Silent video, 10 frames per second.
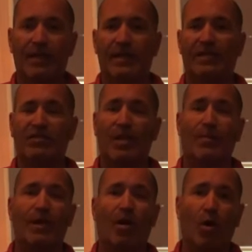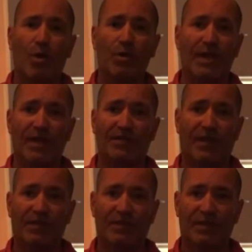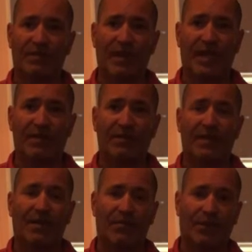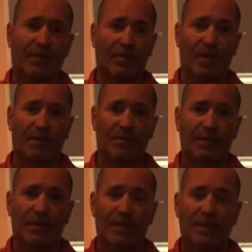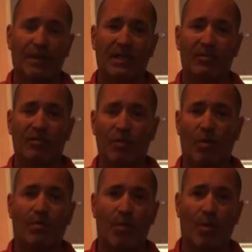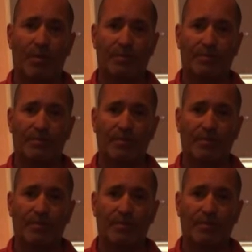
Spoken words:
That's something all you guys have to sit down and figure out. It's so important.